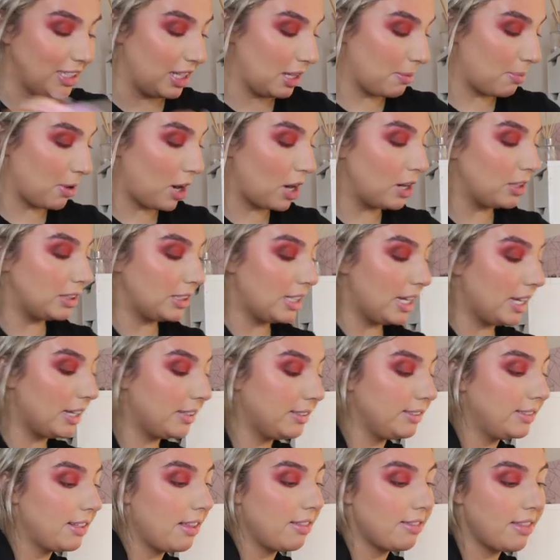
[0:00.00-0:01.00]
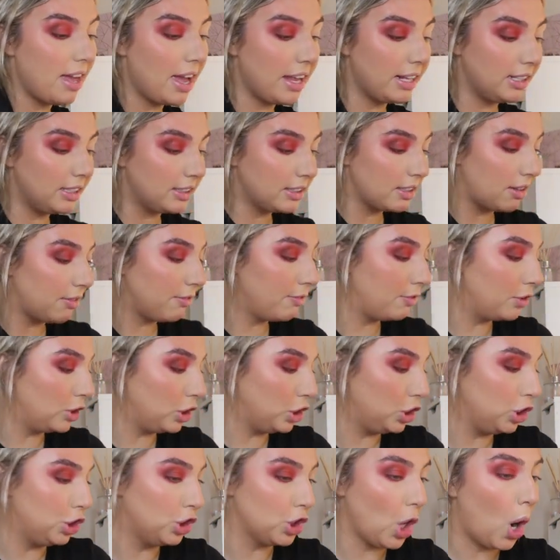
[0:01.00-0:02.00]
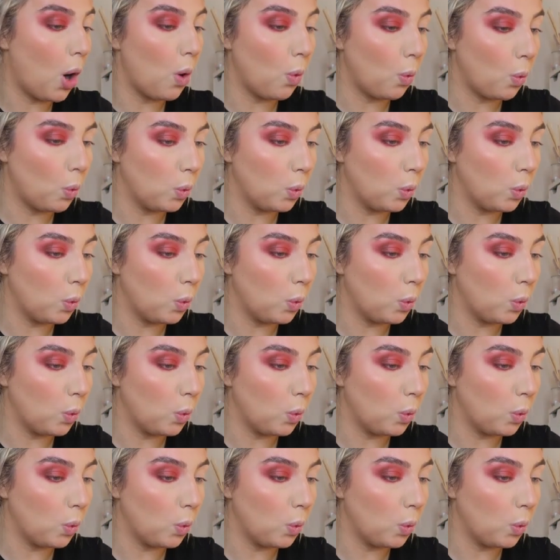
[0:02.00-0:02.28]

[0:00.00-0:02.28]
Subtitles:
in the process, that is for sure.